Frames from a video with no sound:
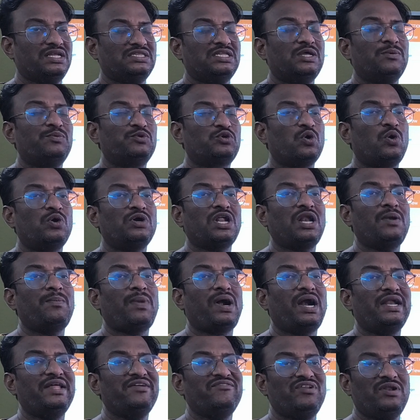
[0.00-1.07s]
The total
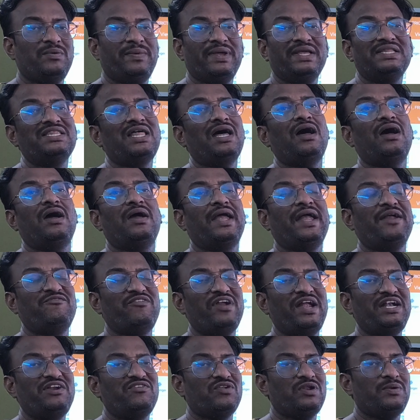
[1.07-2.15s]
body will be in the
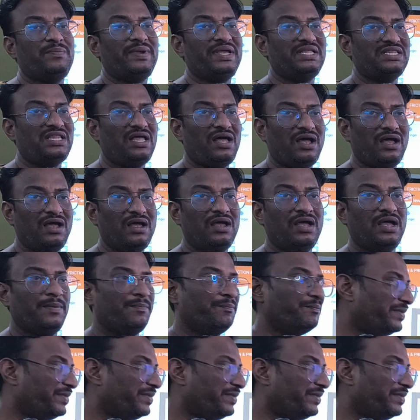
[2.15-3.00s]
weight will be in the